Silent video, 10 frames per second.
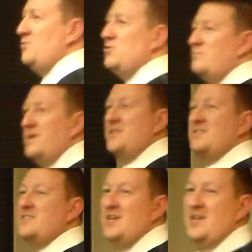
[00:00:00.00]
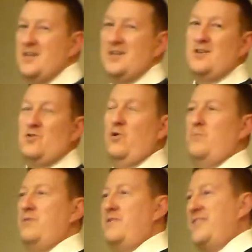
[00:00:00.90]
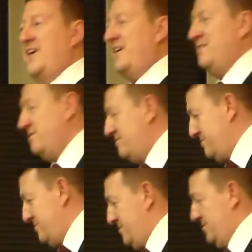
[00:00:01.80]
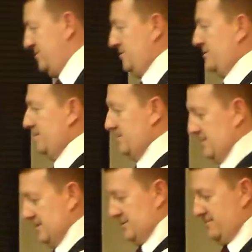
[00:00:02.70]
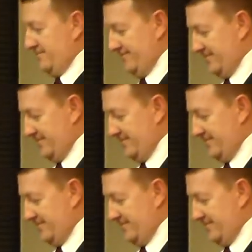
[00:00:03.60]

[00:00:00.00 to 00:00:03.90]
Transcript: suits, but it's corporate thing. You know?